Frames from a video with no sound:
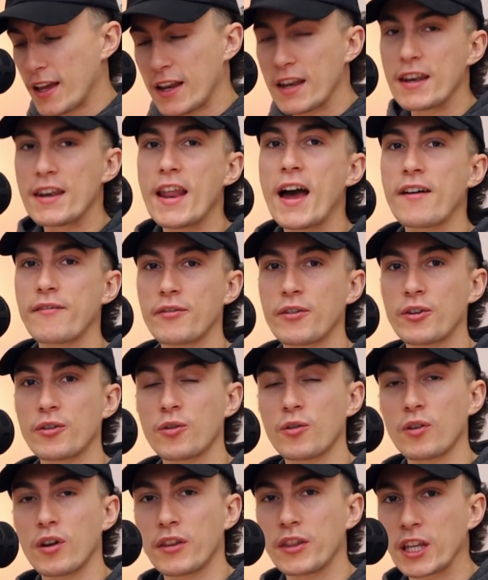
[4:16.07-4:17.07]

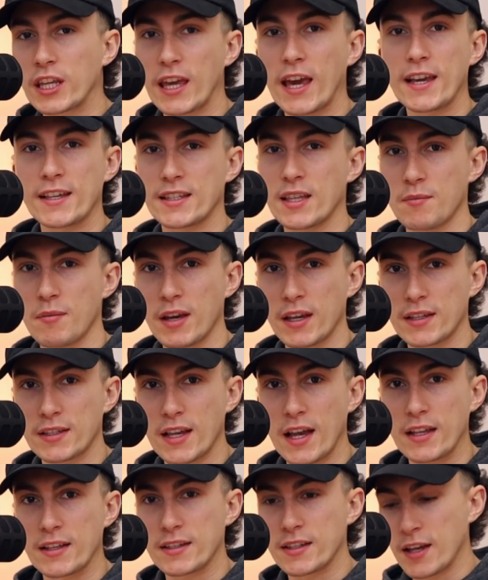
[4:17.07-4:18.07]
never the case that makes
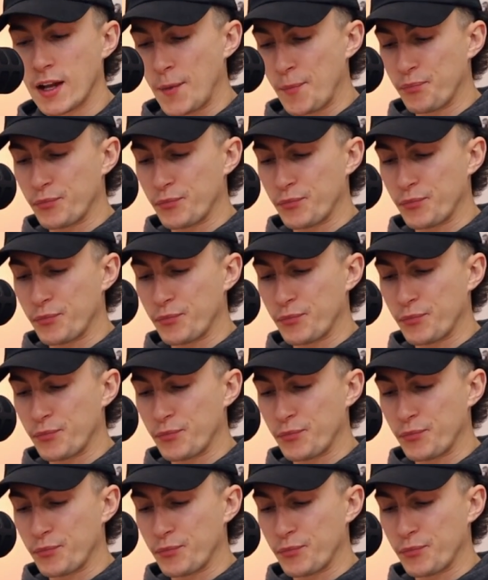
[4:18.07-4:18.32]
sense.